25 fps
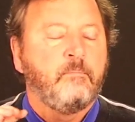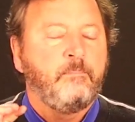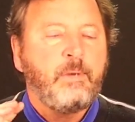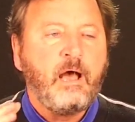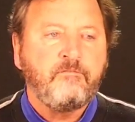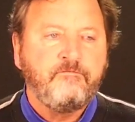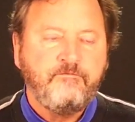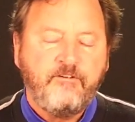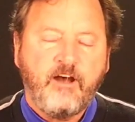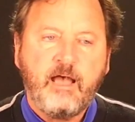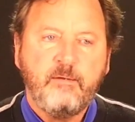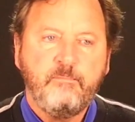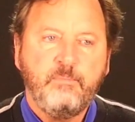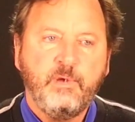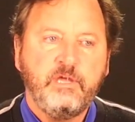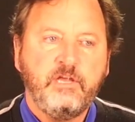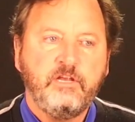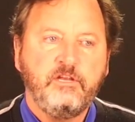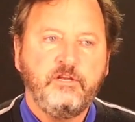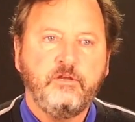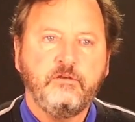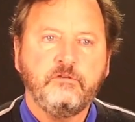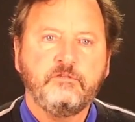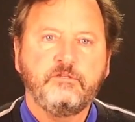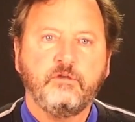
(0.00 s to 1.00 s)
About 5
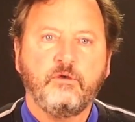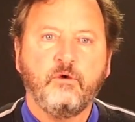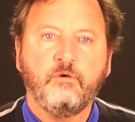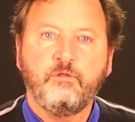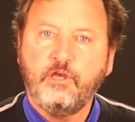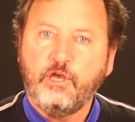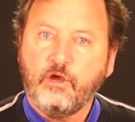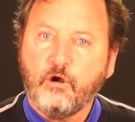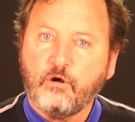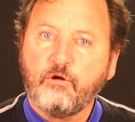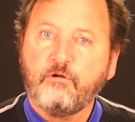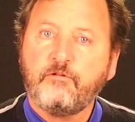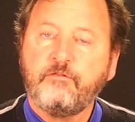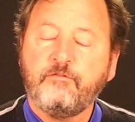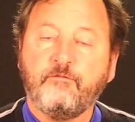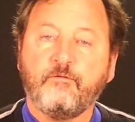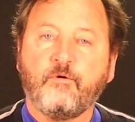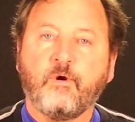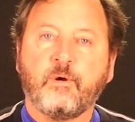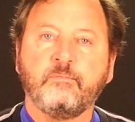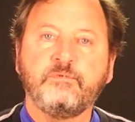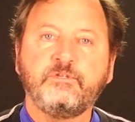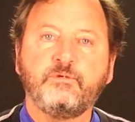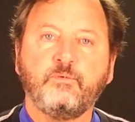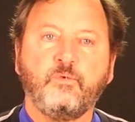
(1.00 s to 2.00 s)
billion years ago, the Earth
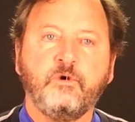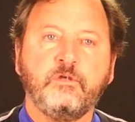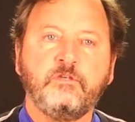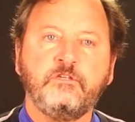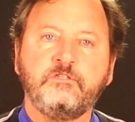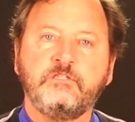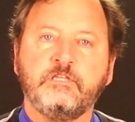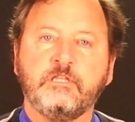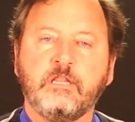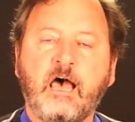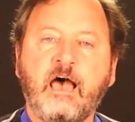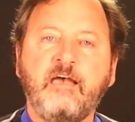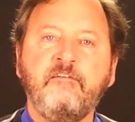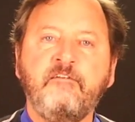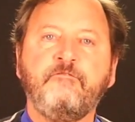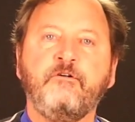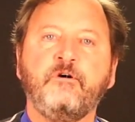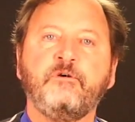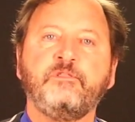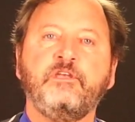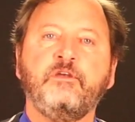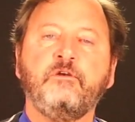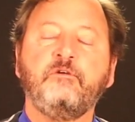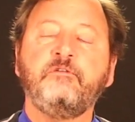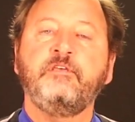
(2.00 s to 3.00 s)
forms. Was life
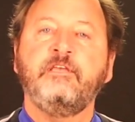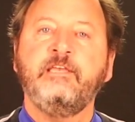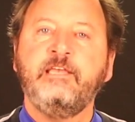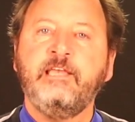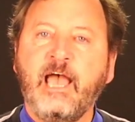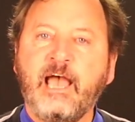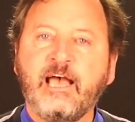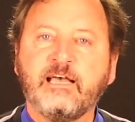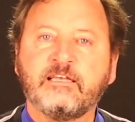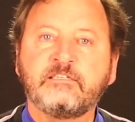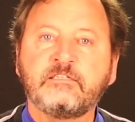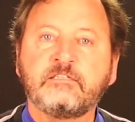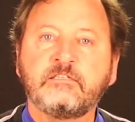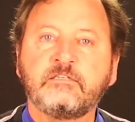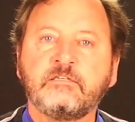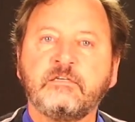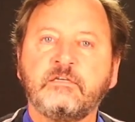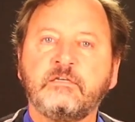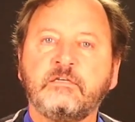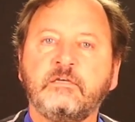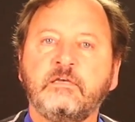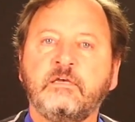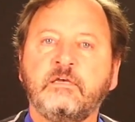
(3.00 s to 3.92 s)
on the Earth? Yes.